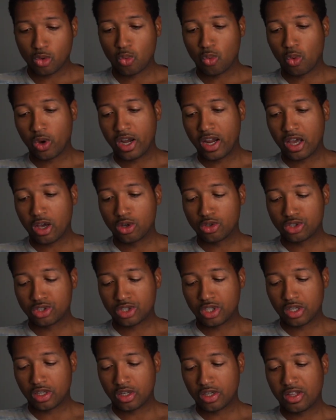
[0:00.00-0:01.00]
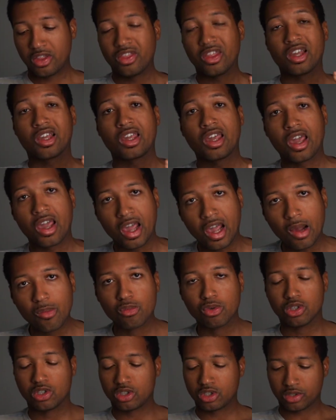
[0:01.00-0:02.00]
What else? The
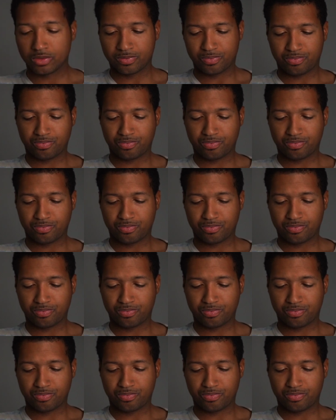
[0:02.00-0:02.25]
cameras.